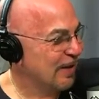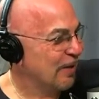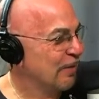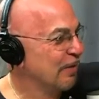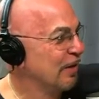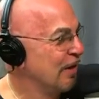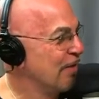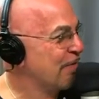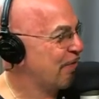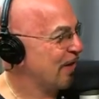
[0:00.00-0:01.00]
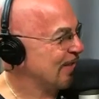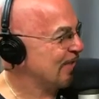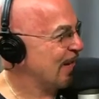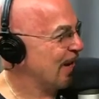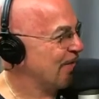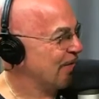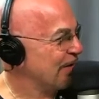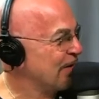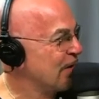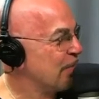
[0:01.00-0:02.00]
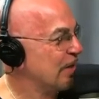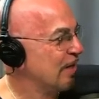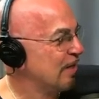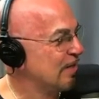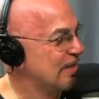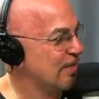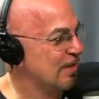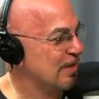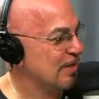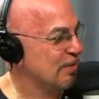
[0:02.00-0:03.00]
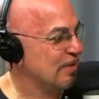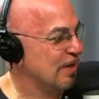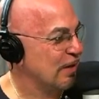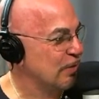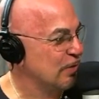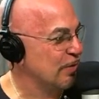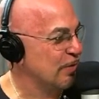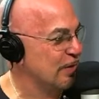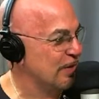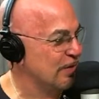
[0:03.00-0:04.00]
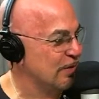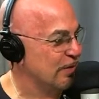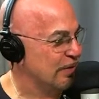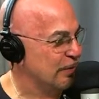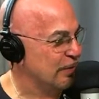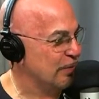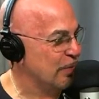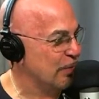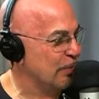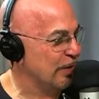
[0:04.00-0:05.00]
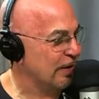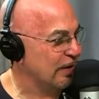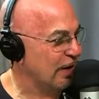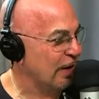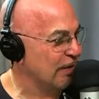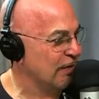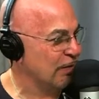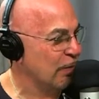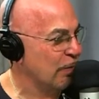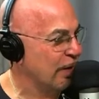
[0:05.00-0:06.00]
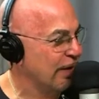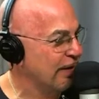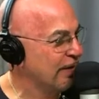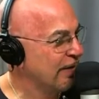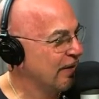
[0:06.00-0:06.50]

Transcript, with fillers: you know, love fest ever. But in 1976, it was like we're 200 years old, and when people were like, "Yeah, so what."